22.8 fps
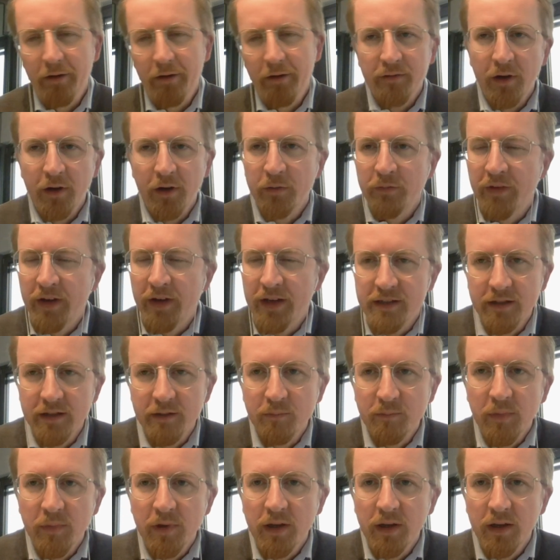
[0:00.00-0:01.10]
now invested
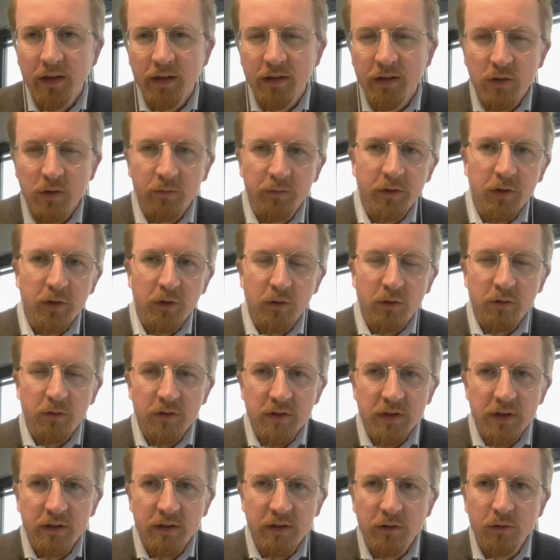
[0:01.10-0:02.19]
millions of euros
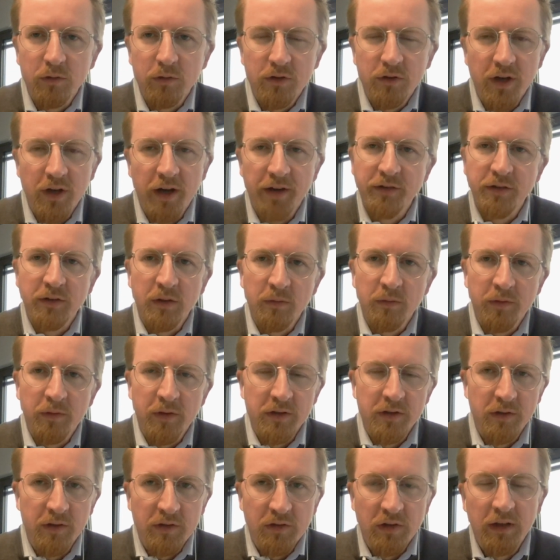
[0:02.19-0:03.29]
into charging
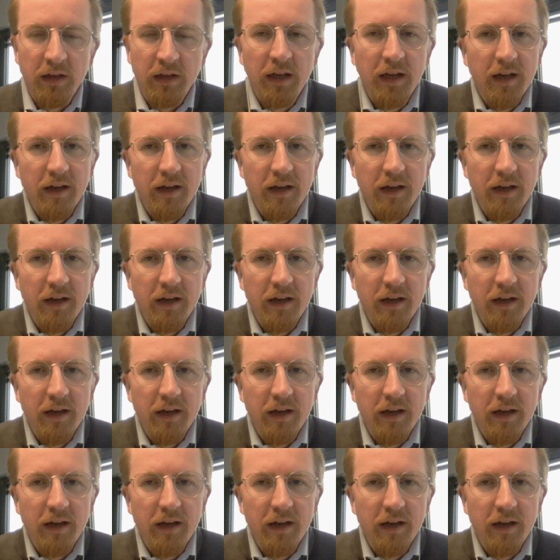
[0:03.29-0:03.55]
infrastructure.